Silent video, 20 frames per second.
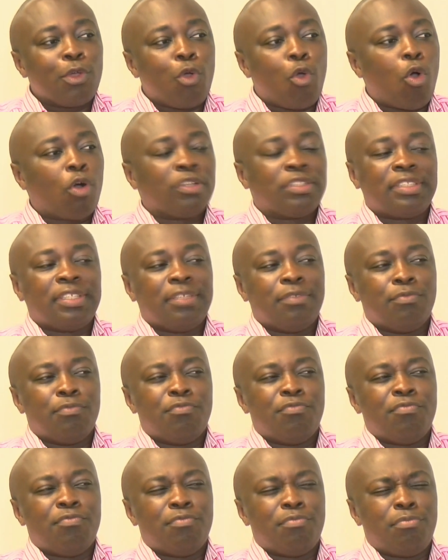in court
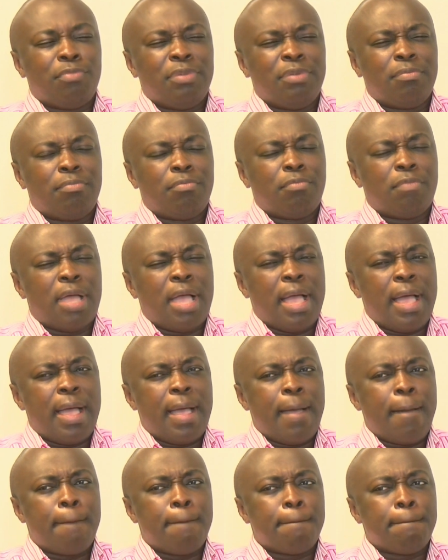in
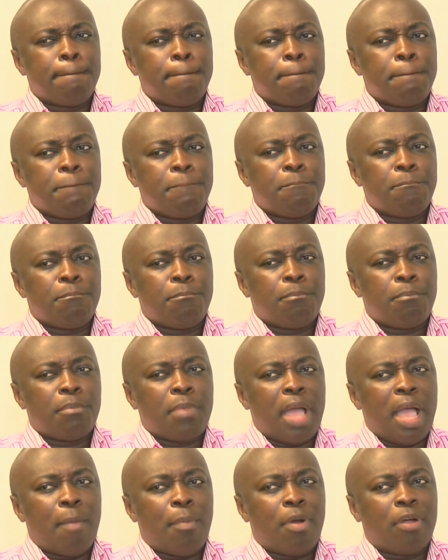
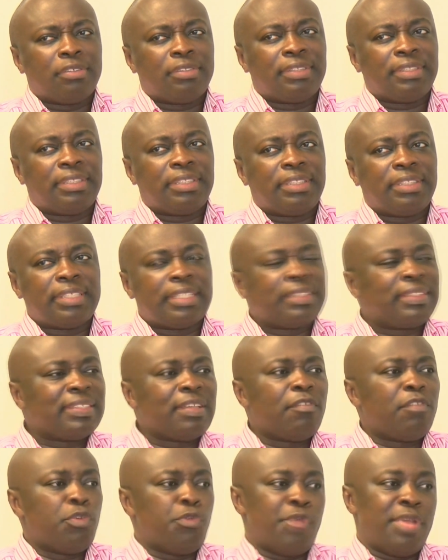about
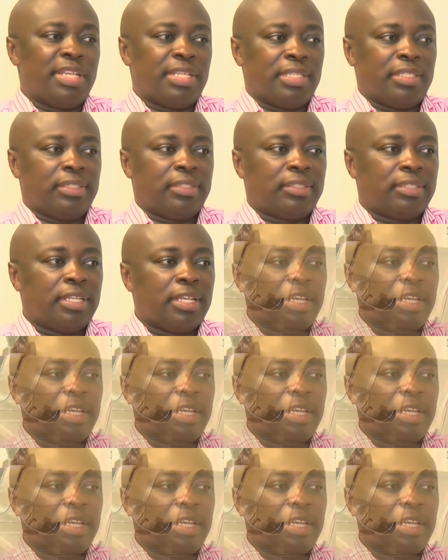6-7 regions.